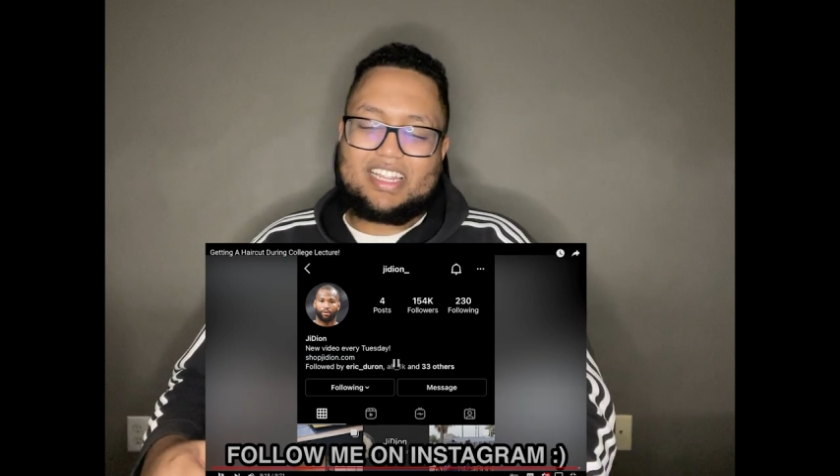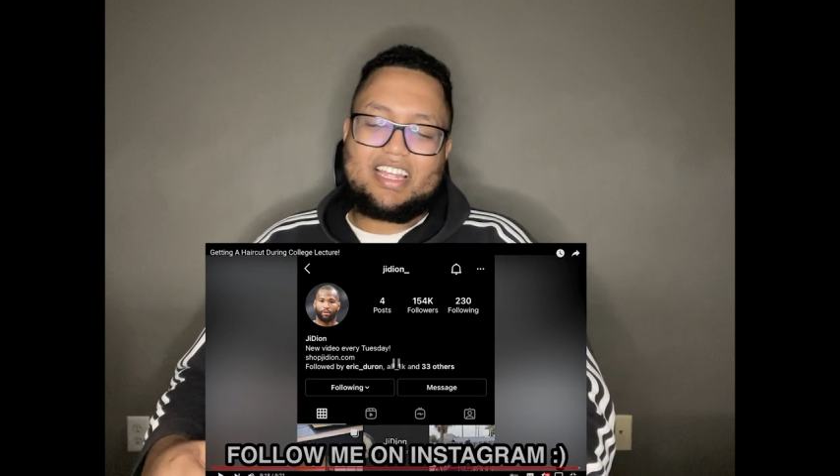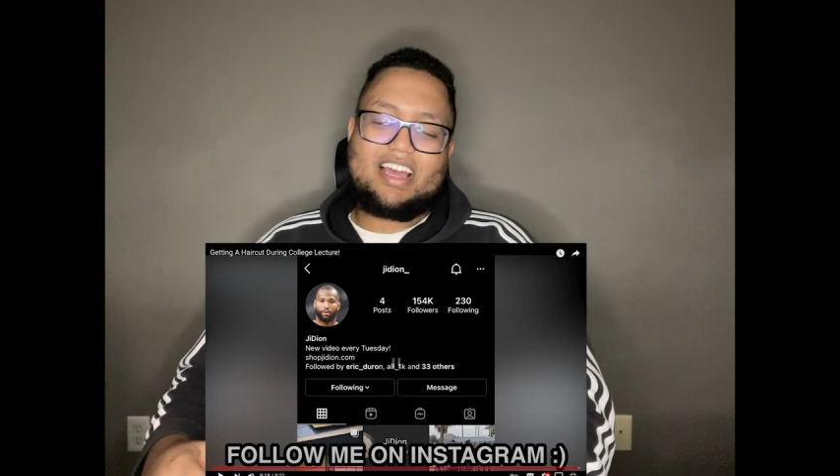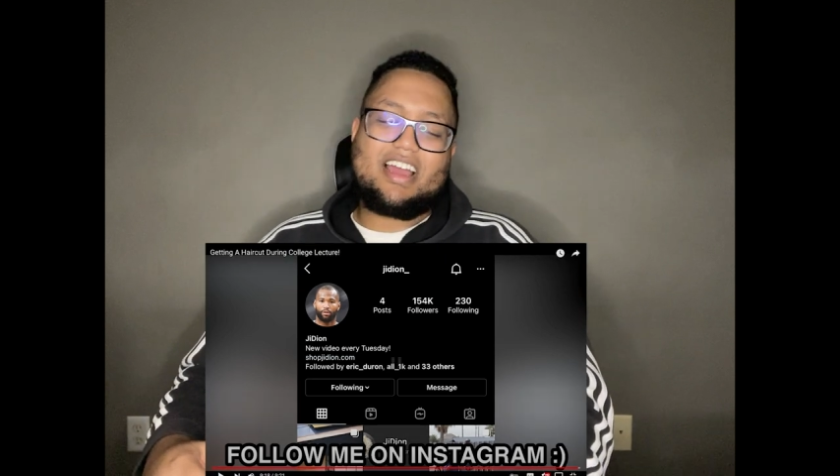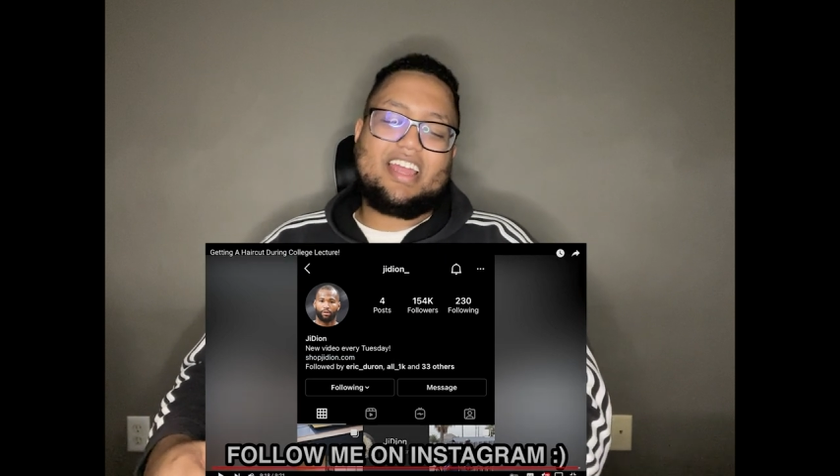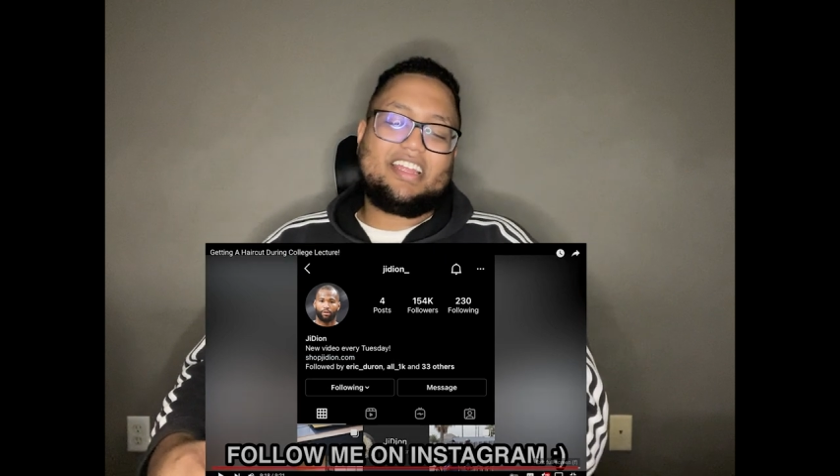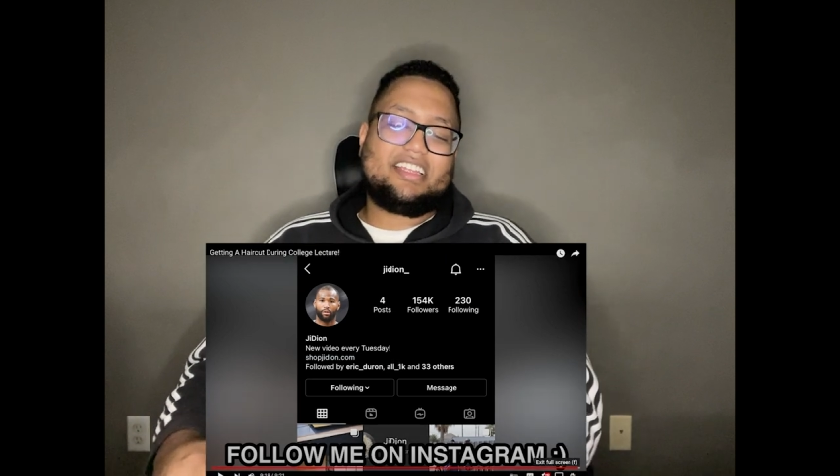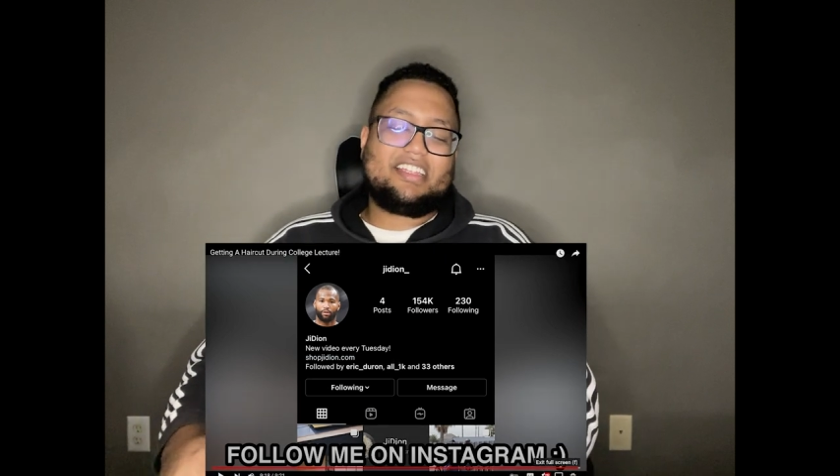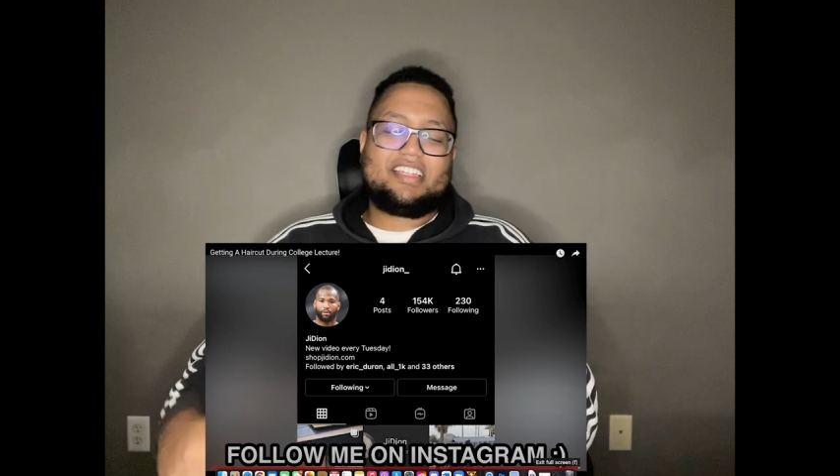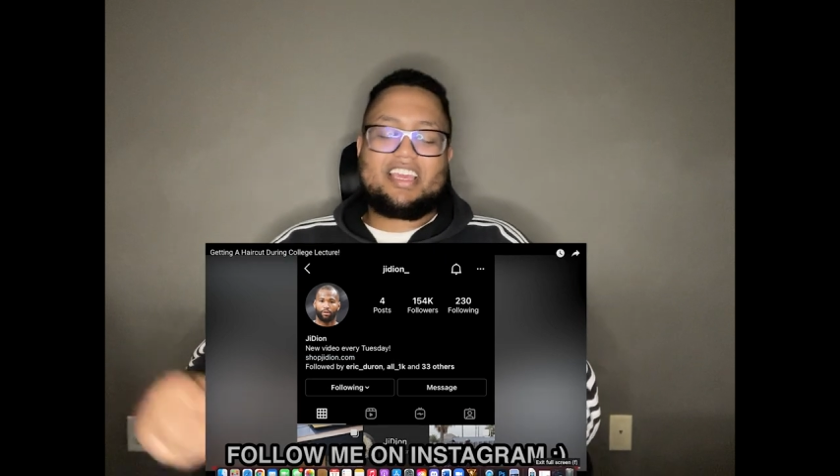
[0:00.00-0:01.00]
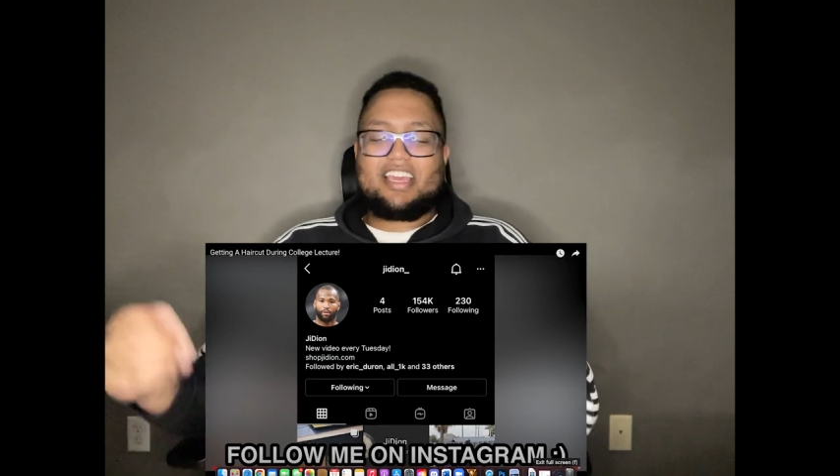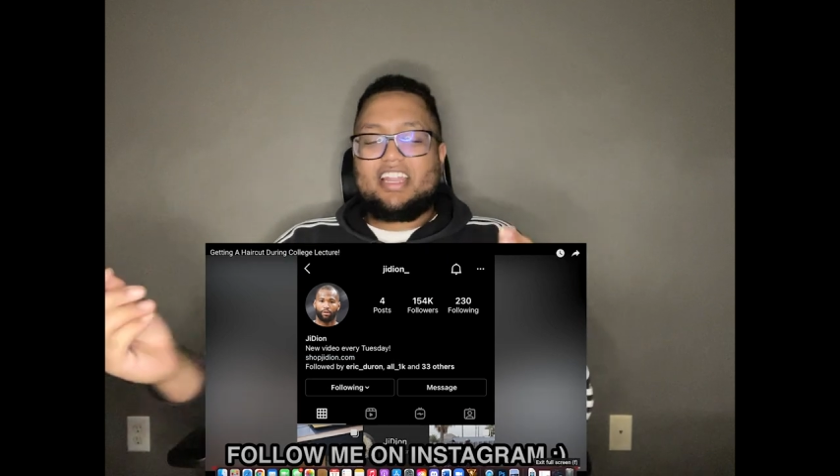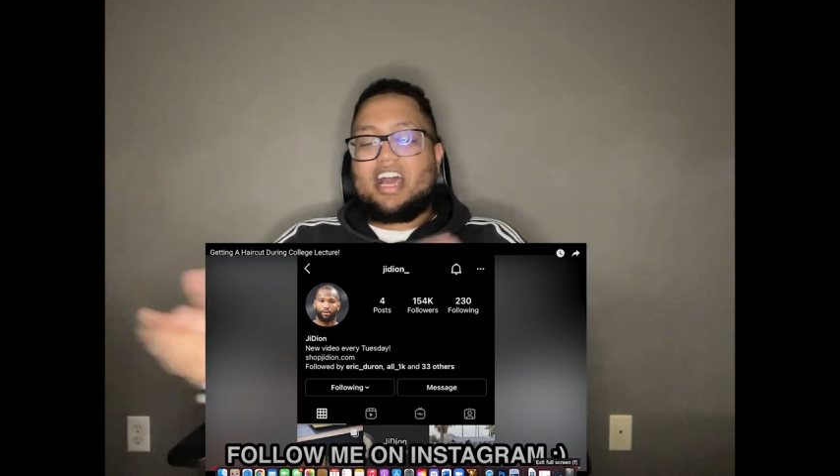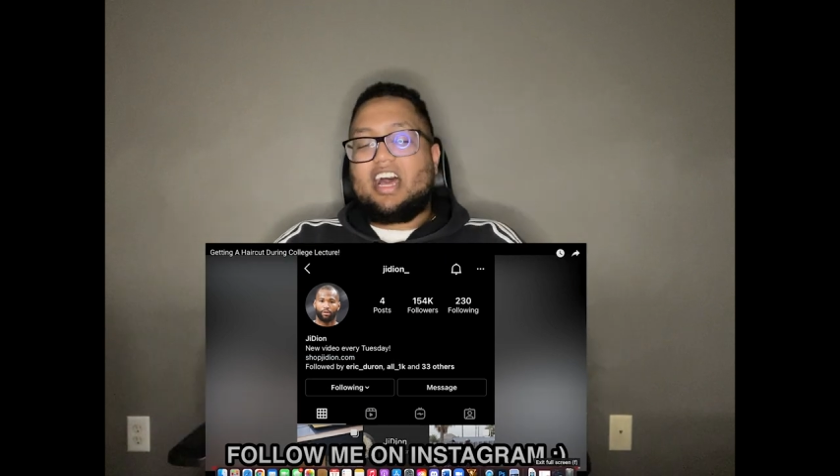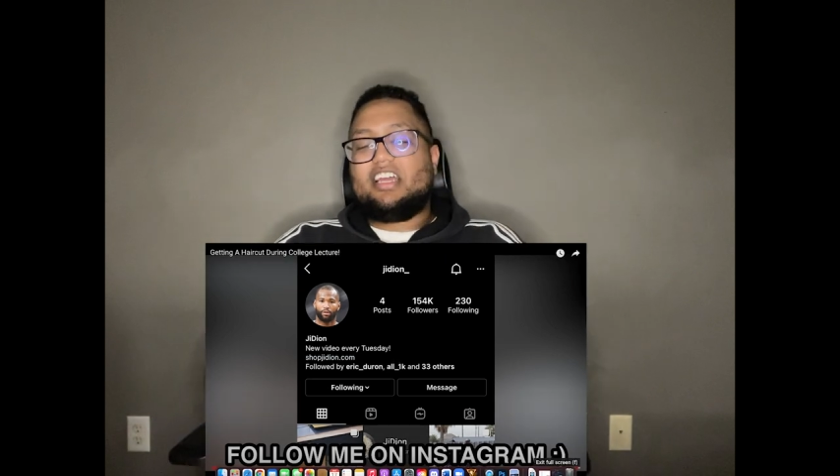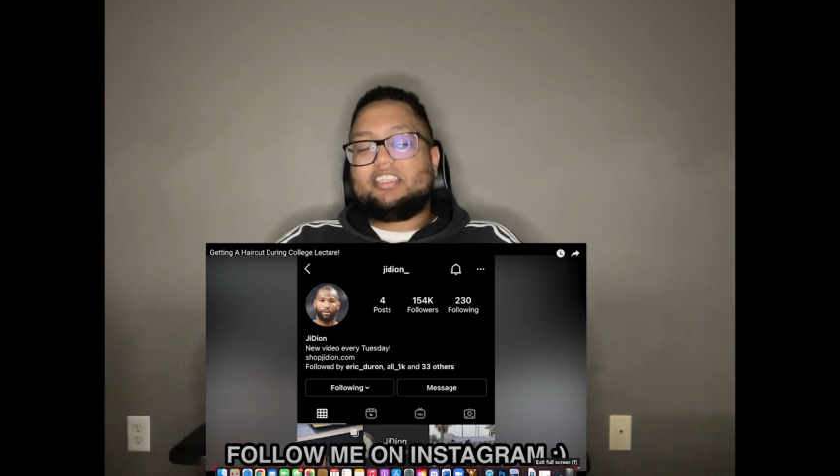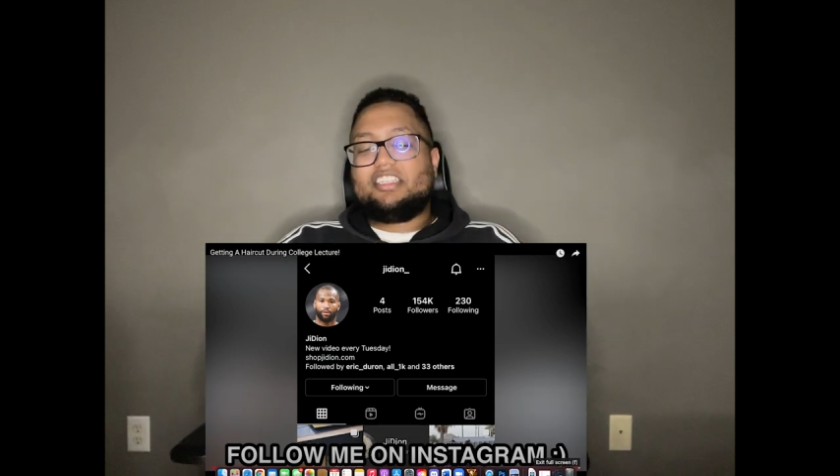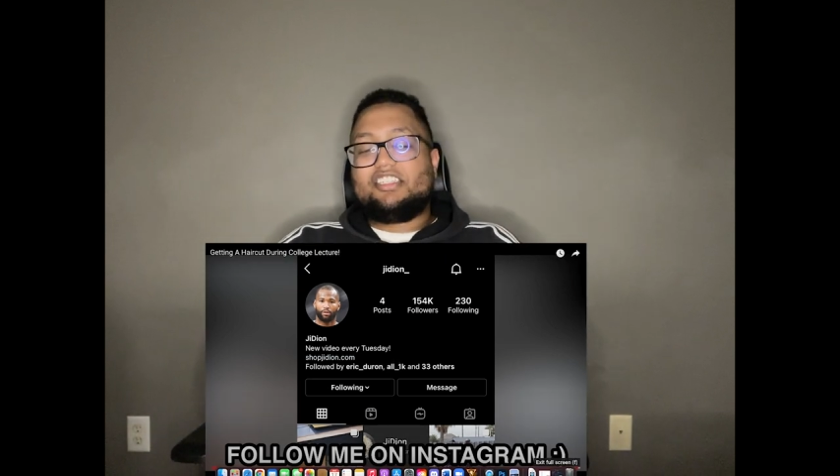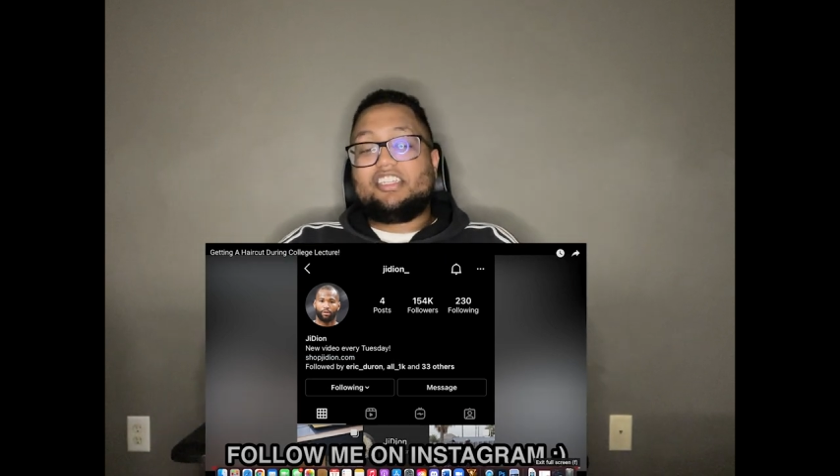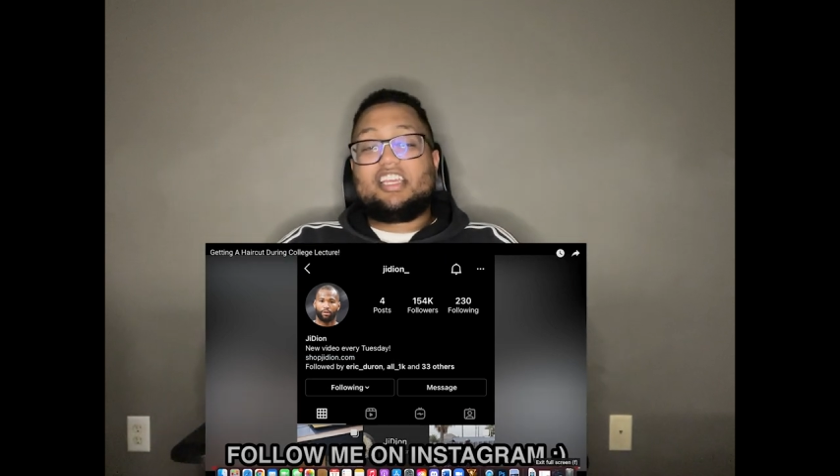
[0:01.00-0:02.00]
All right, yeah, nah,
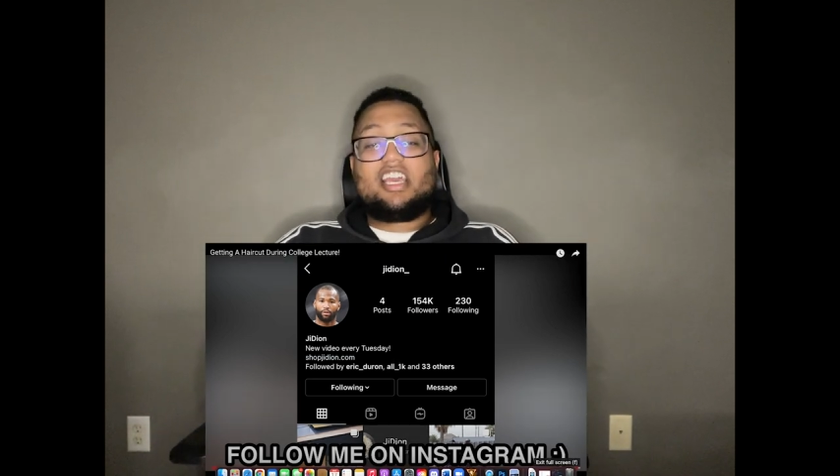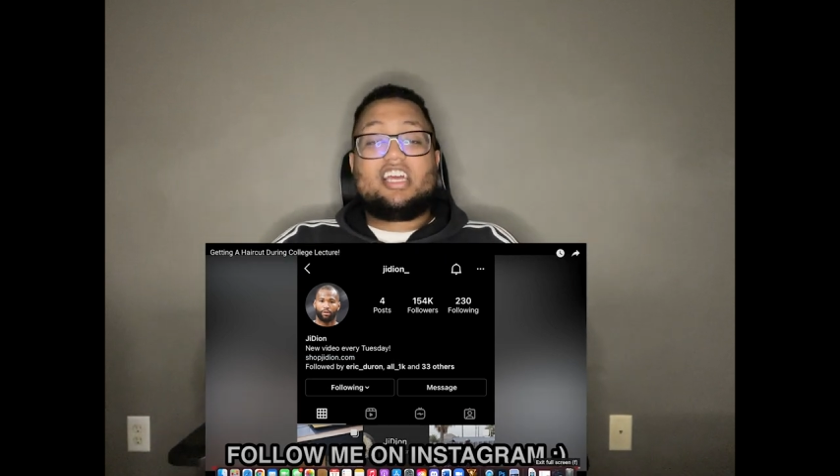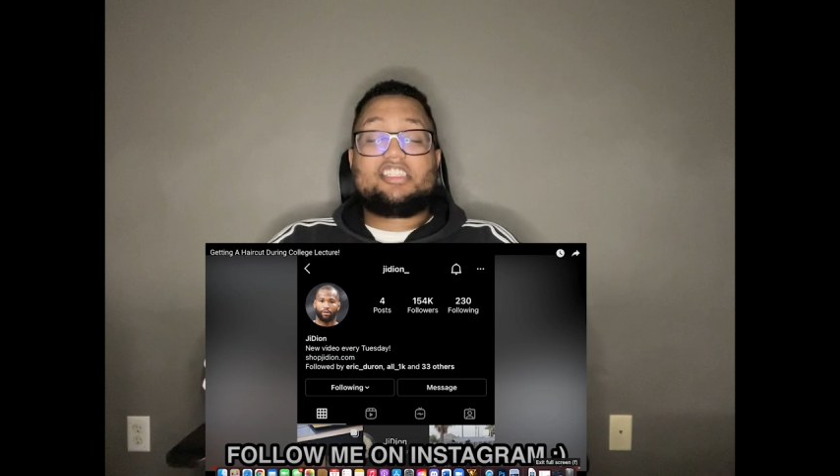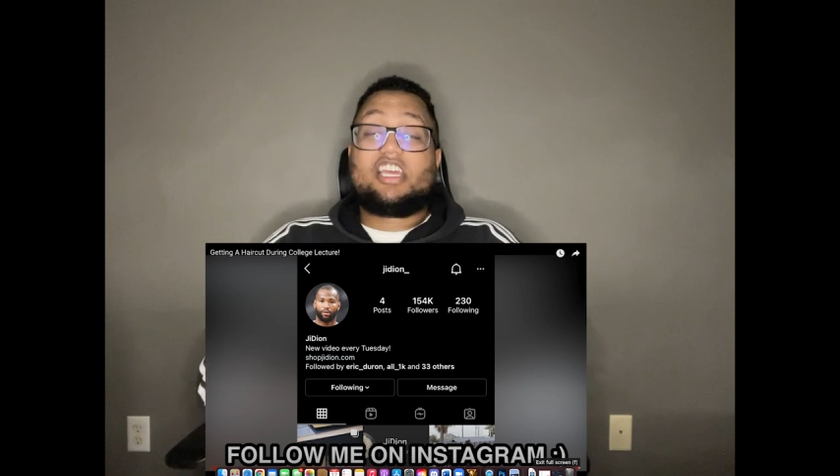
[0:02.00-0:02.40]
Jadeon,